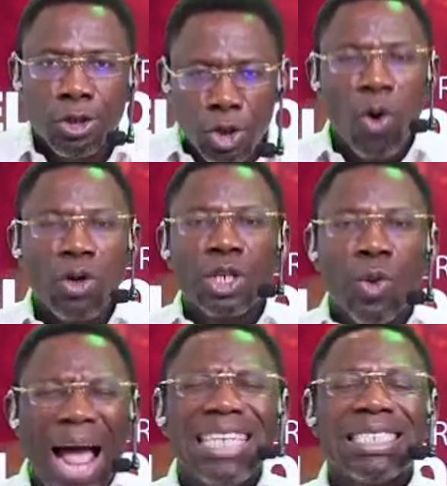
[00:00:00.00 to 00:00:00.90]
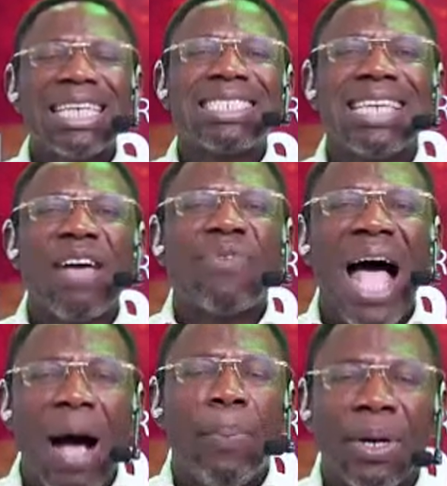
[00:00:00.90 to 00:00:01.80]
So crisis never
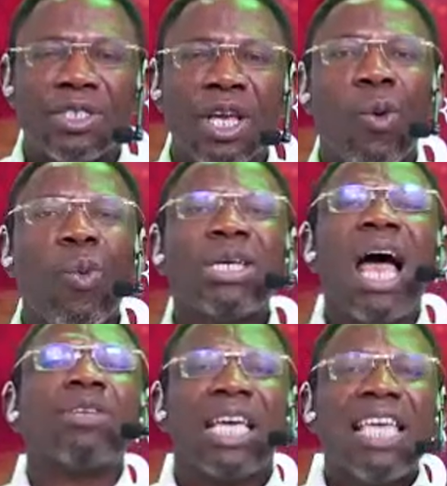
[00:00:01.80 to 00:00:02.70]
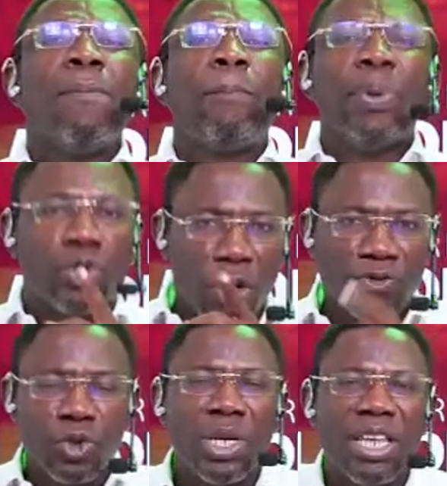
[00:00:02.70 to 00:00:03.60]
happens without the input
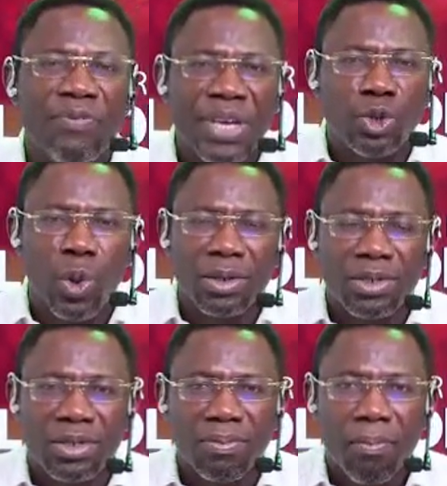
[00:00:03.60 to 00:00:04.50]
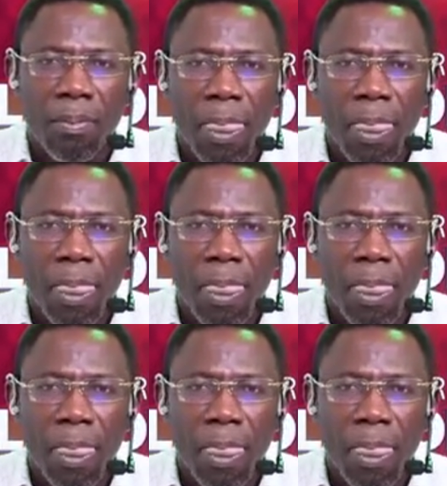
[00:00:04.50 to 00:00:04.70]
of two individuals.